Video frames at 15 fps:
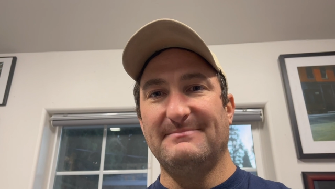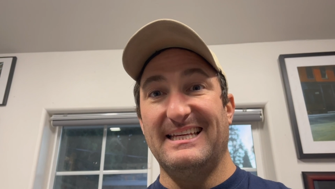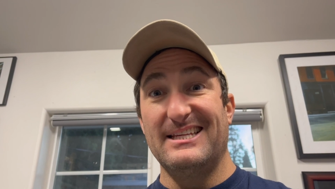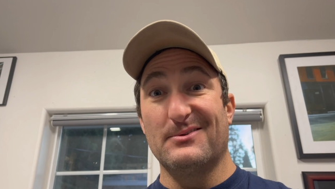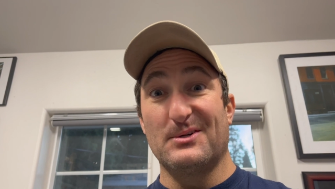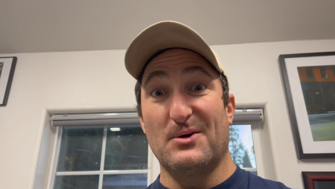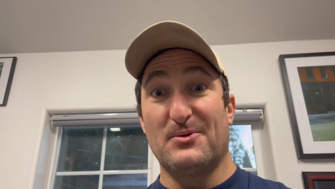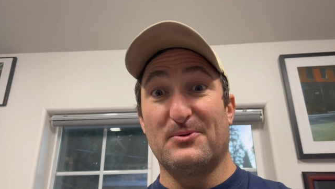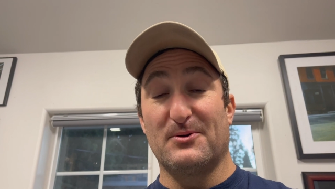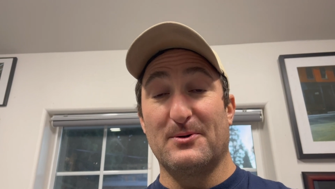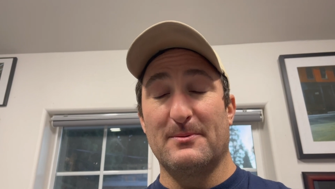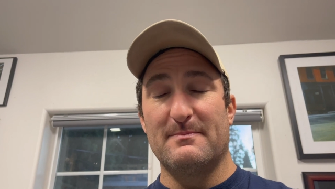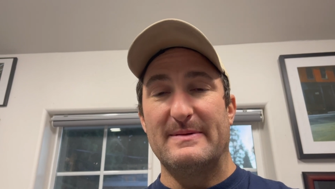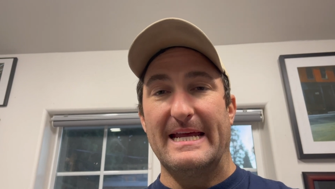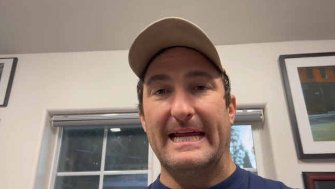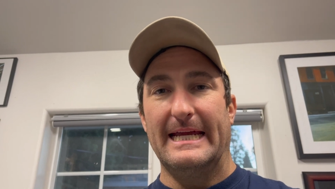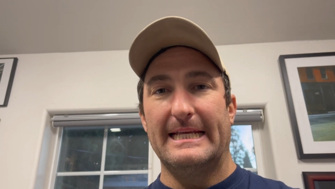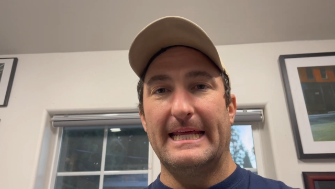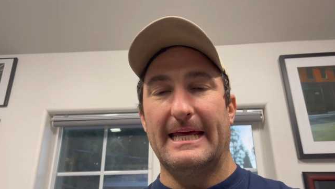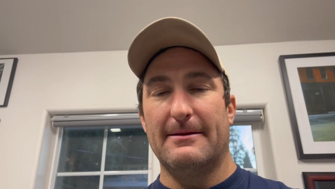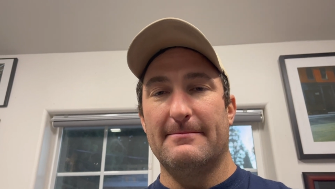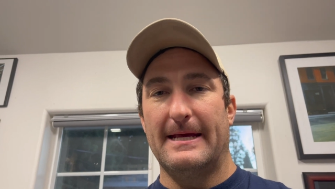we'll go through and
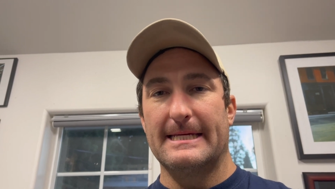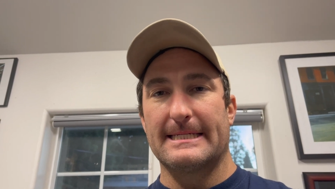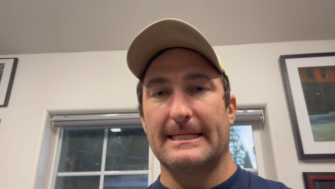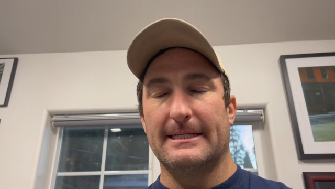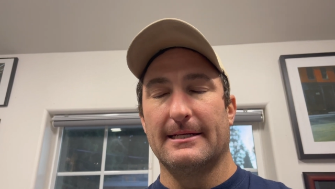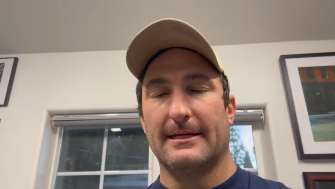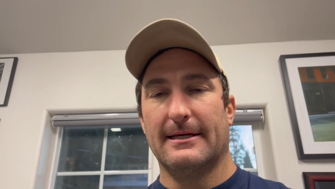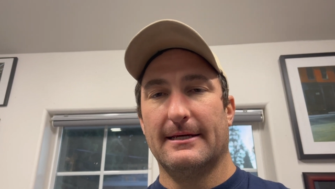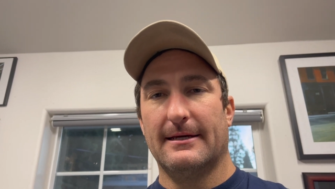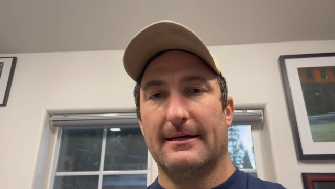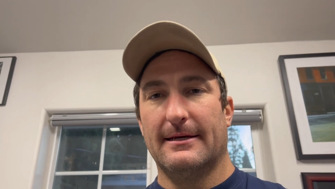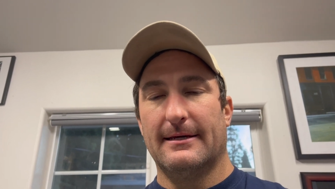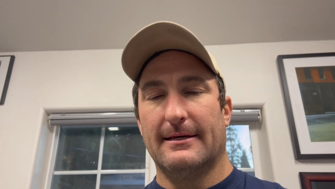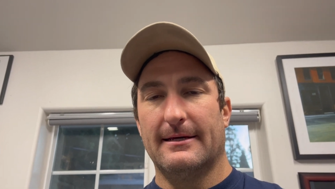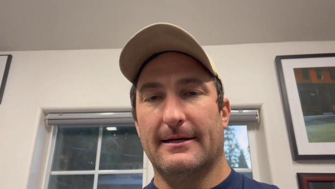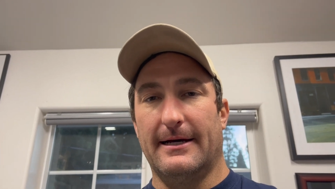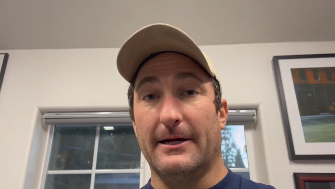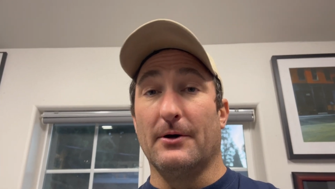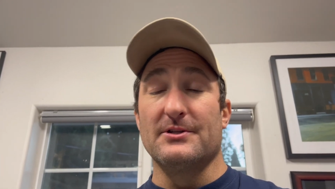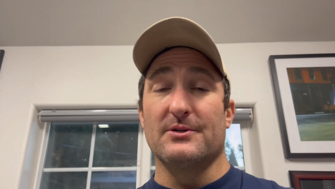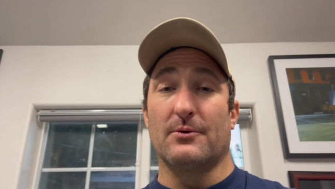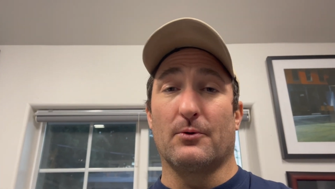paint and base it. I
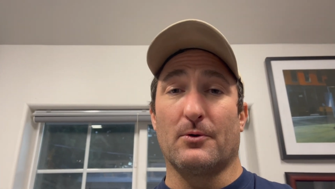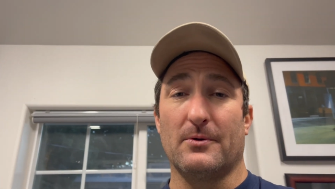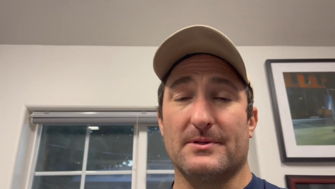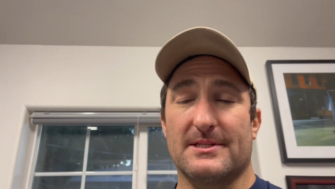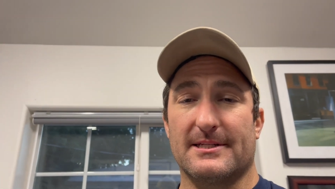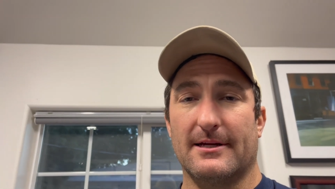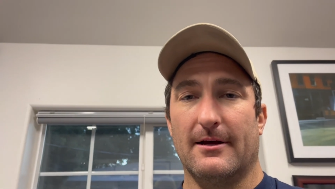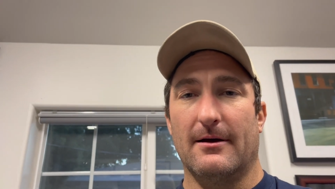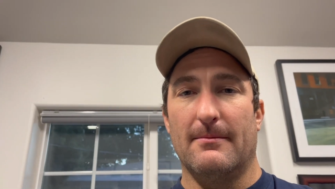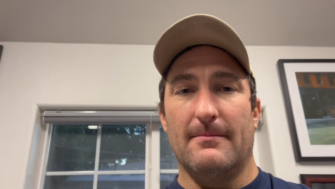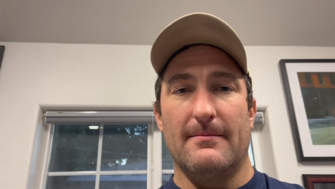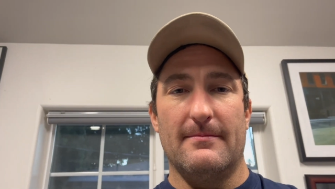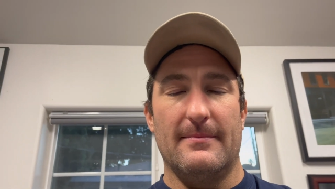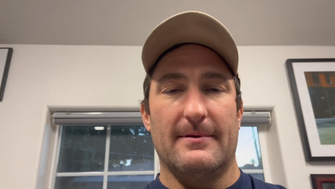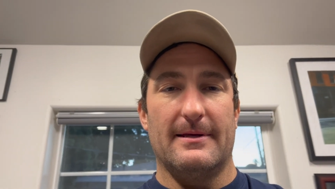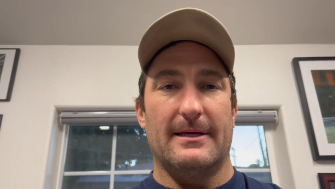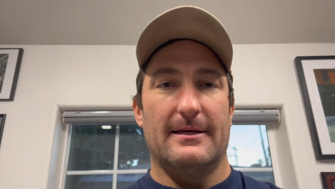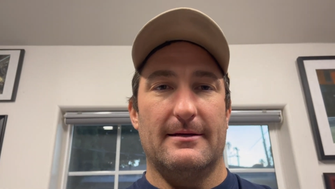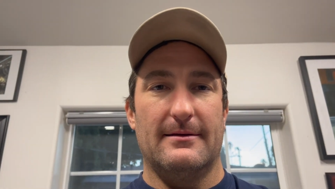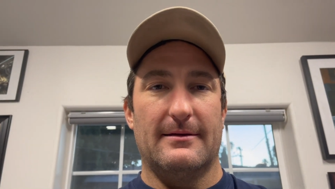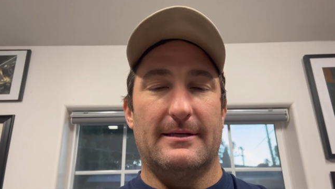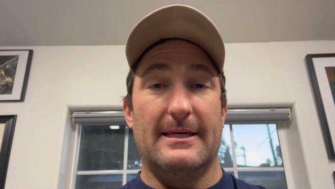also ordered some
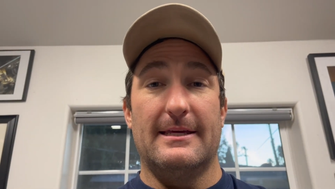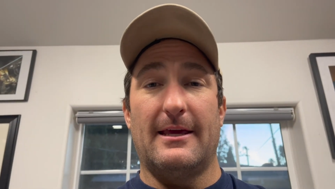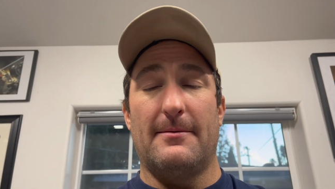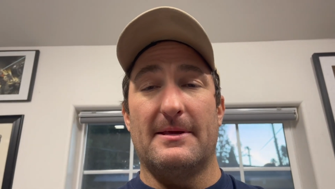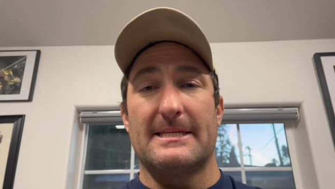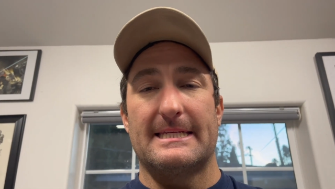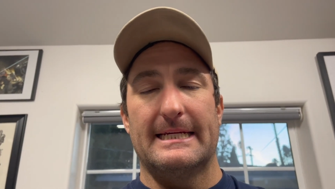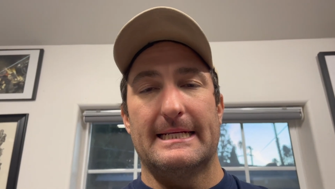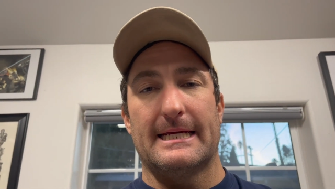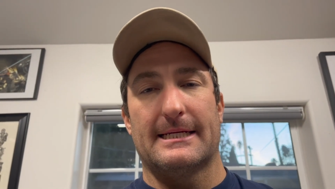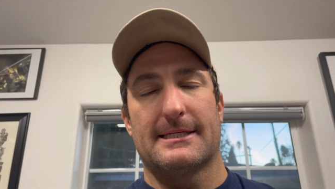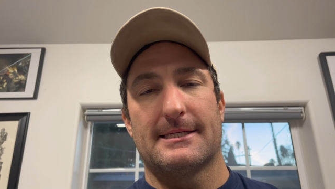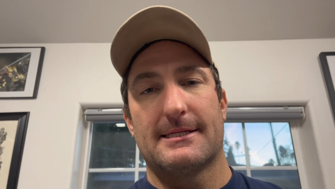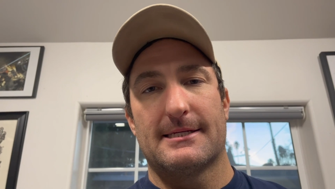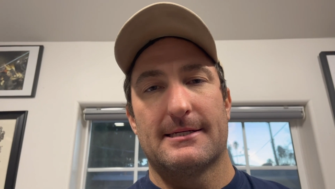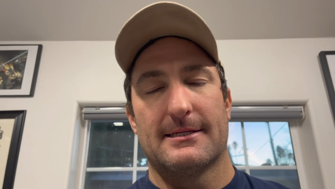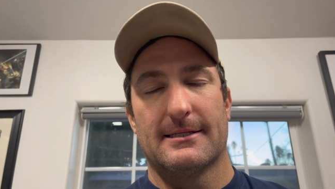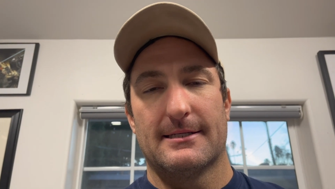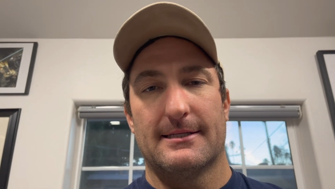Geek Gaming Scenics,